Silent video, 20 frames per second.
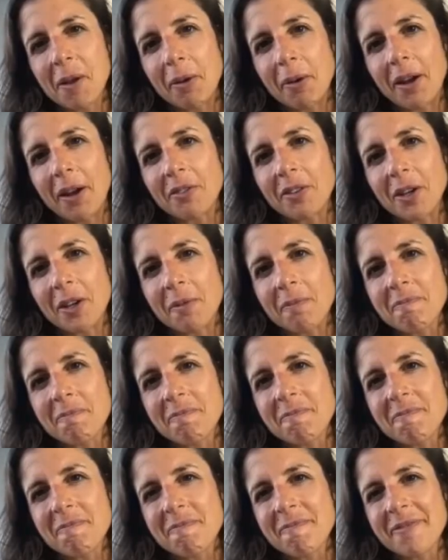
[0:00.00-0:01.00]
proud of you.
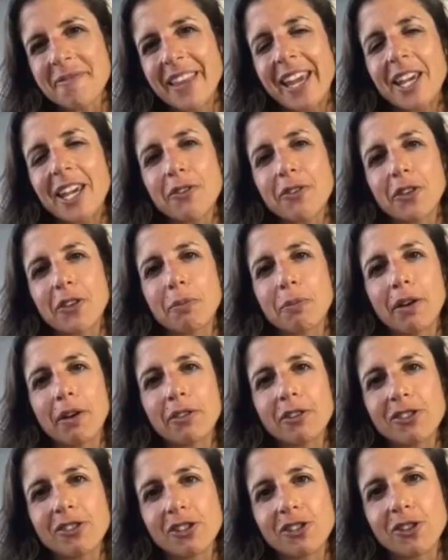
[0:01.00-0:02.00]
Thank you for the
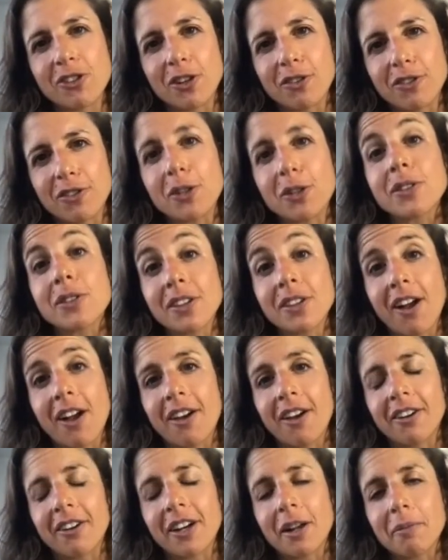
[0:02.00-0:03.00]
privilege to serve you. It's an
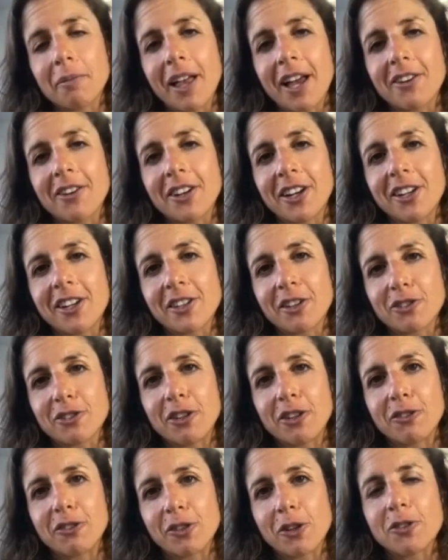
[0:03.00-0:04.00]
honor, and I'm glad you're getting such
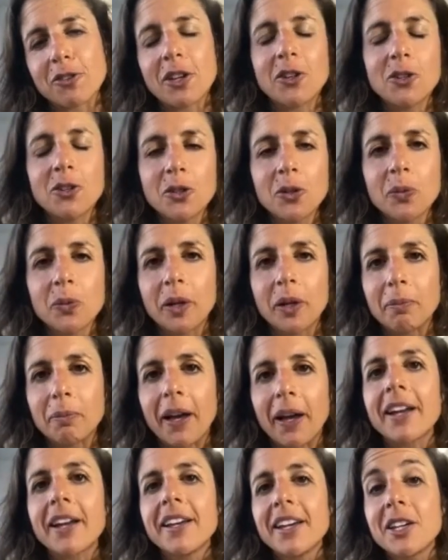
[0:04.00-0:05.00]
great results. I knew you would,
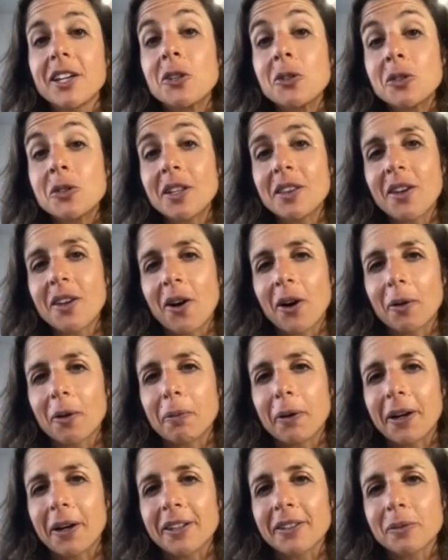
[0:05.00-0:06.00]
but you did the
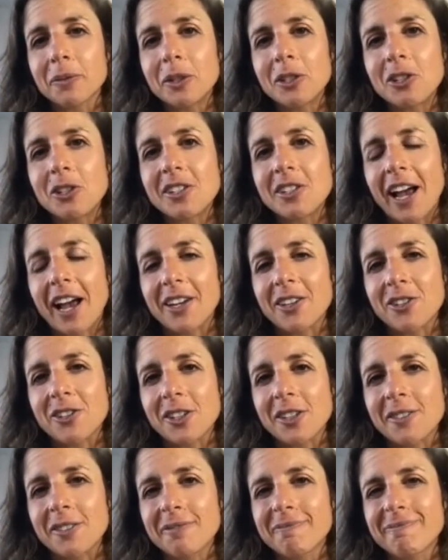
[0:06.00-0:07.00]
hard part. We just guided
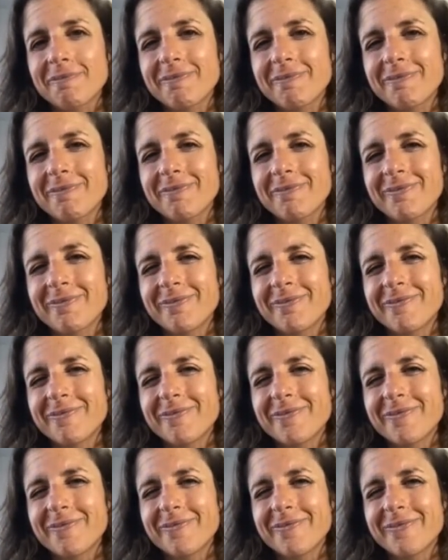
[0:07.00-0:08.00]
you. All
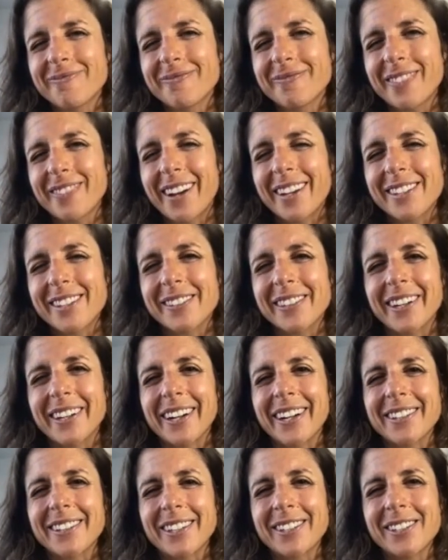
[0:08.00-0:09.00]
right,
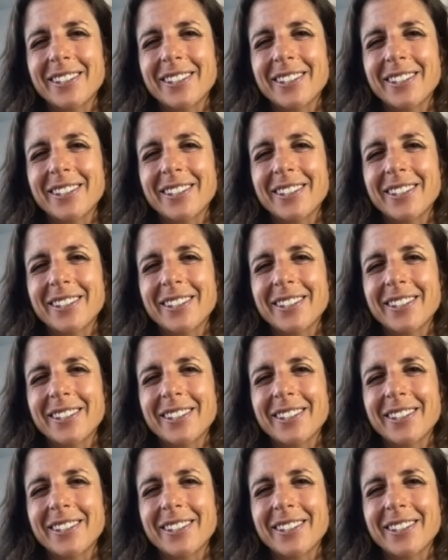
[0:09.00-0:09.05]
sweetheart. I'll talk to